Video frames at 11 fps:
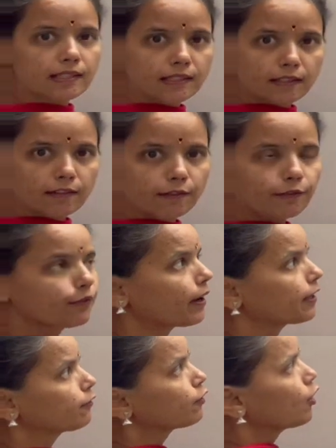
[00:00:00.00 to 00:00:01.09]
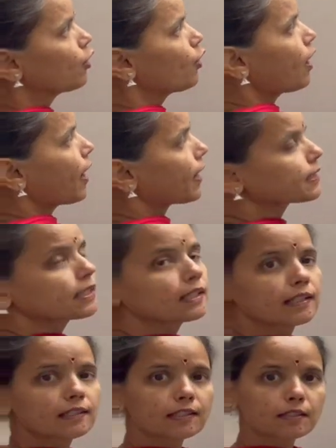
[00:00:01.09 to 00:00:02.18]
is 5.
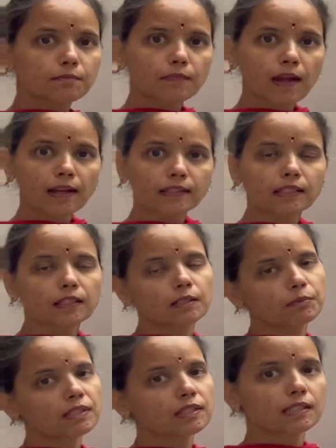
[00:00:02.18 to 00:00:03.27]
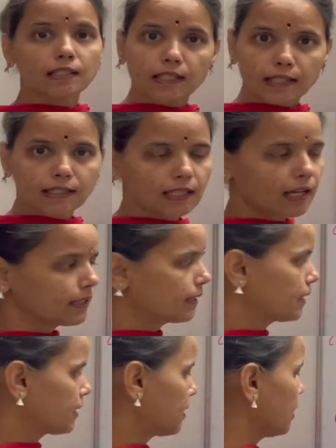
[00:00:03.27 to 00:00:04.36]
Hexagon means 6 sides.